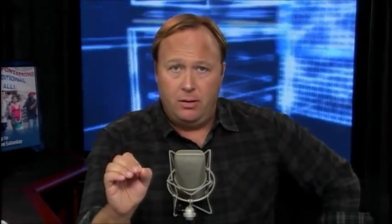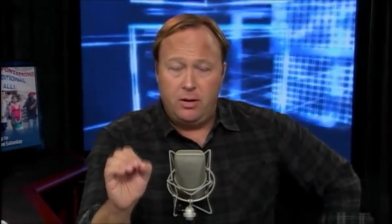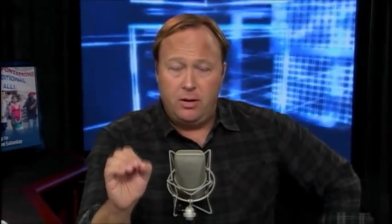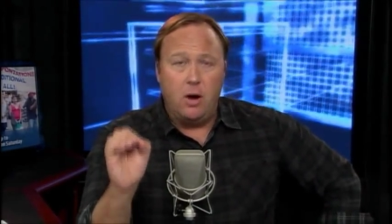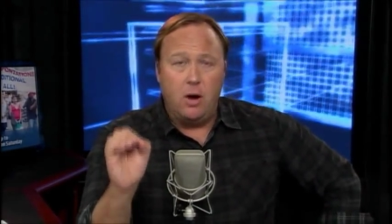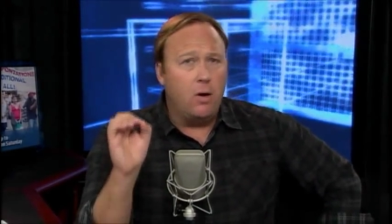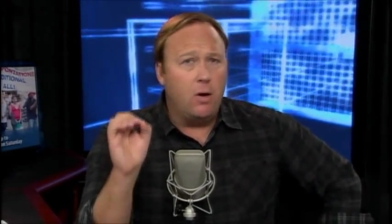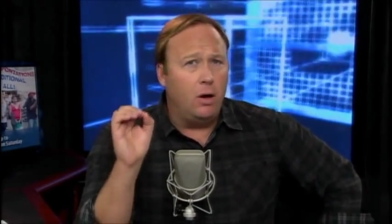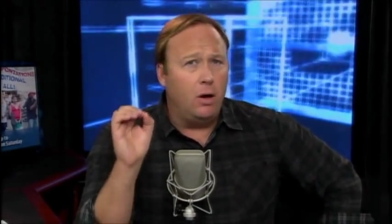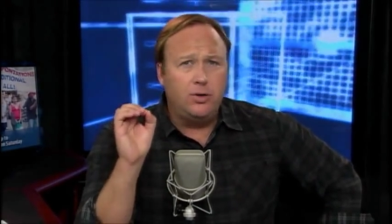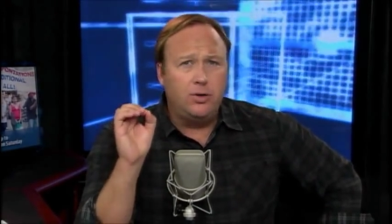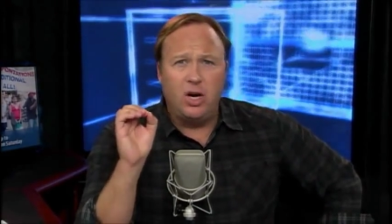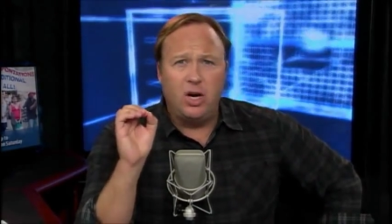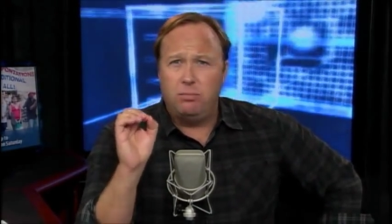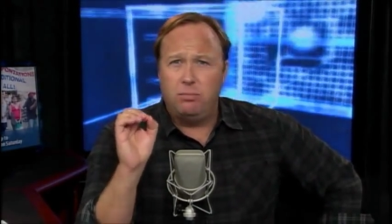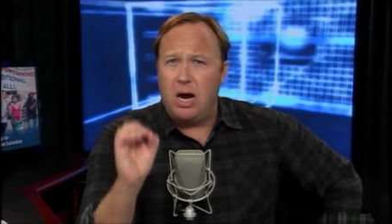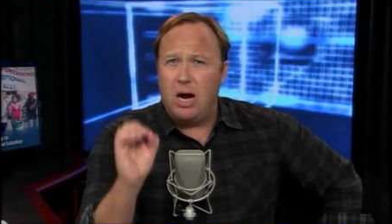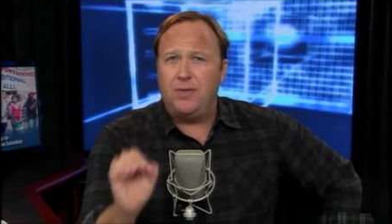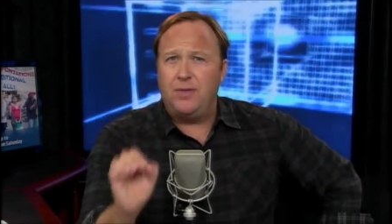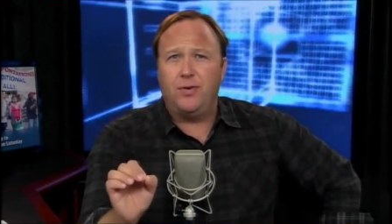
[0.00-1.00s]
Don't hold your
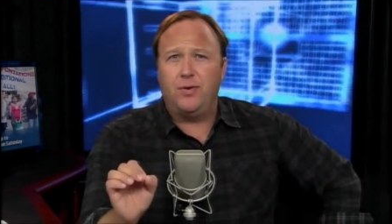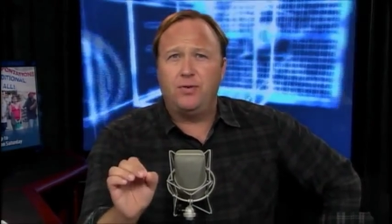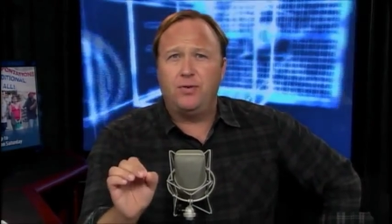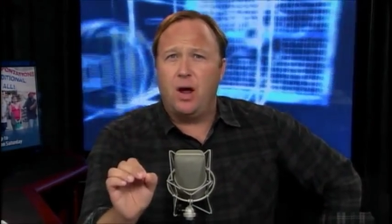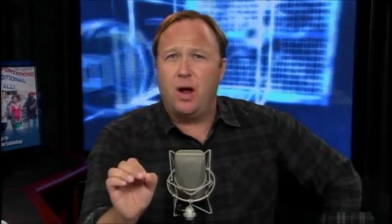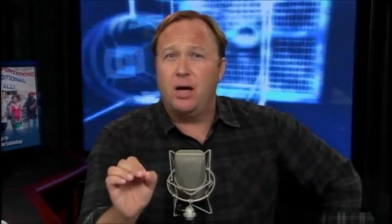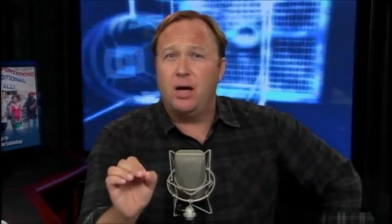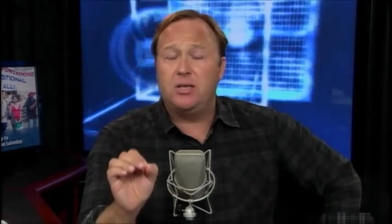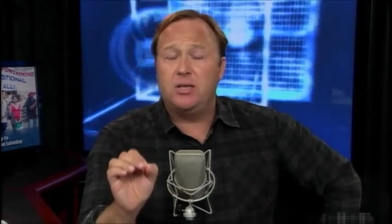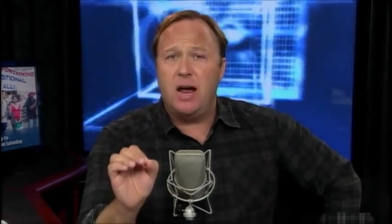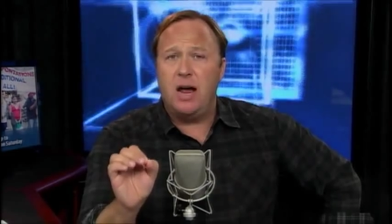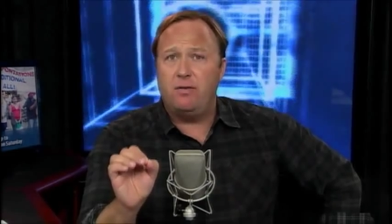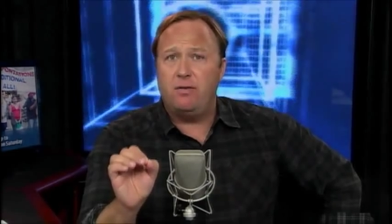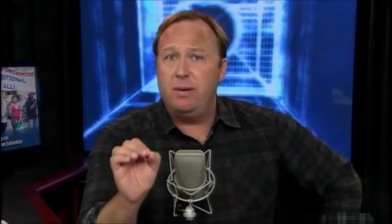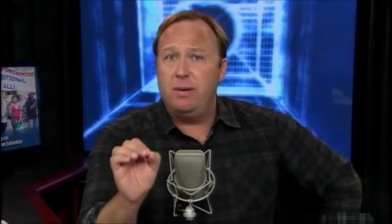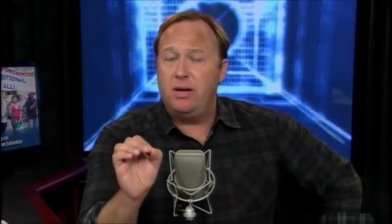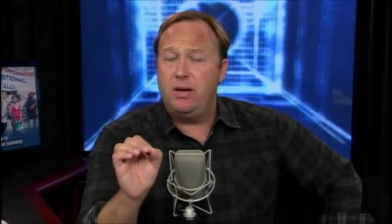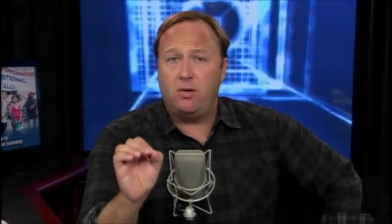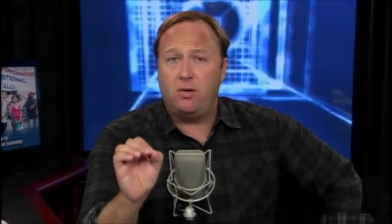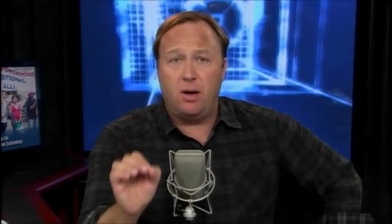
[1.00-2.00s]
breath for drugs to ever
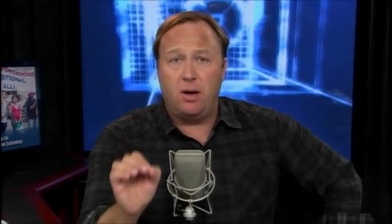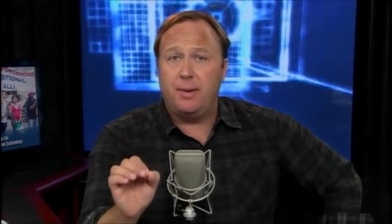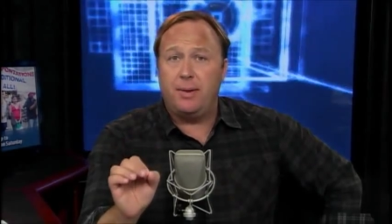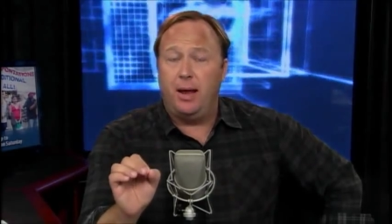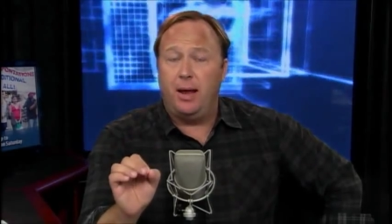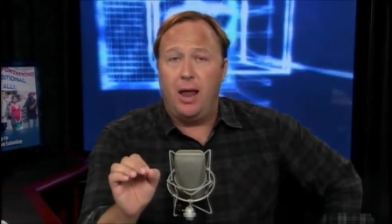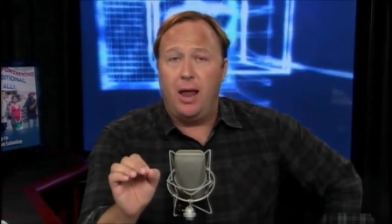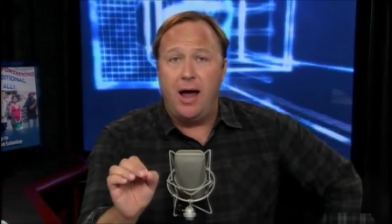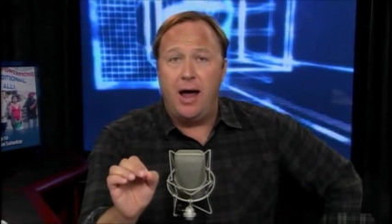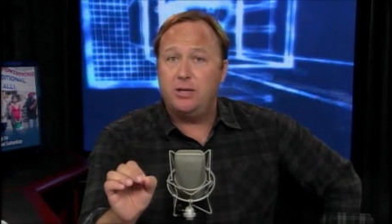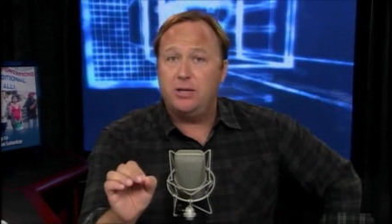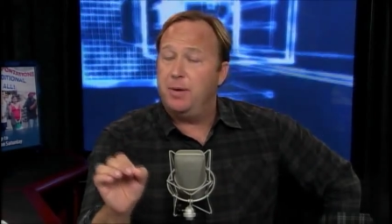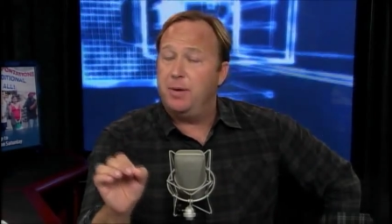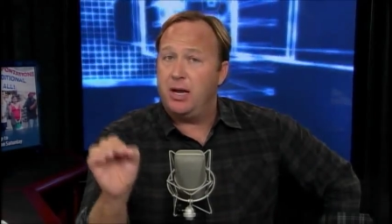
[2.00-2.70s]
be decriminalized,